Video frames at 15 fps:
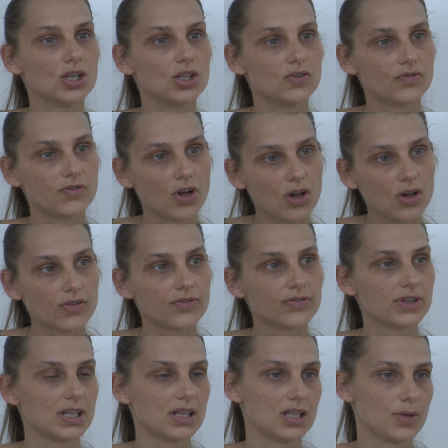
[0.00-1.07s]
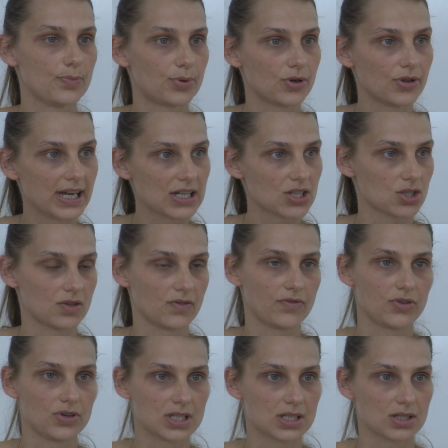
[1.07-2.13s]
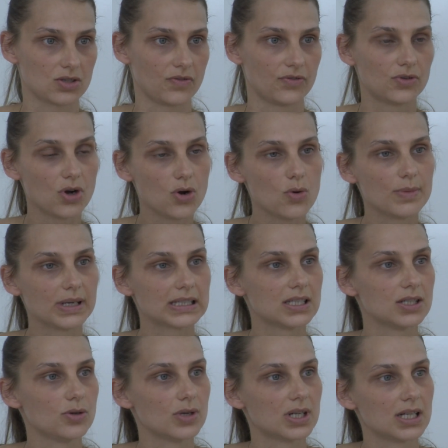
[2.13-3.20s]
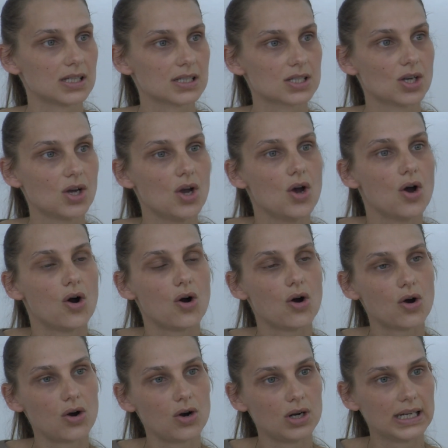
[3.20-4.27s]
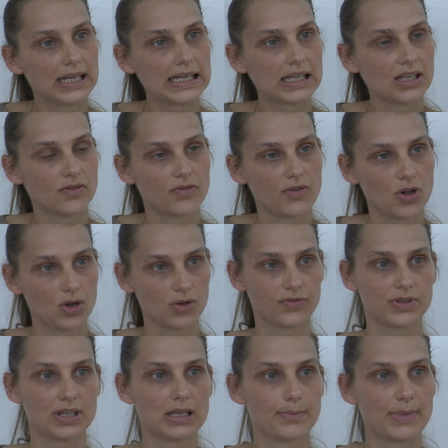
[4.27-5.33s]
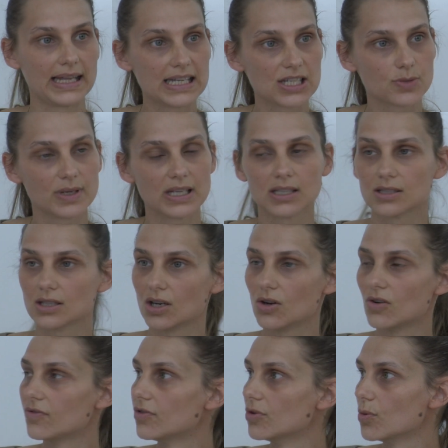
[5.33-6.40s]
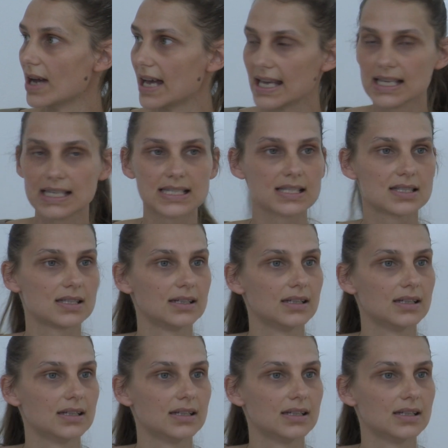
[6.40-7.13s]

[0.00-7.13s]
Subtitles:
involved in the production, for instance, of raw materials, or involved in the management of waste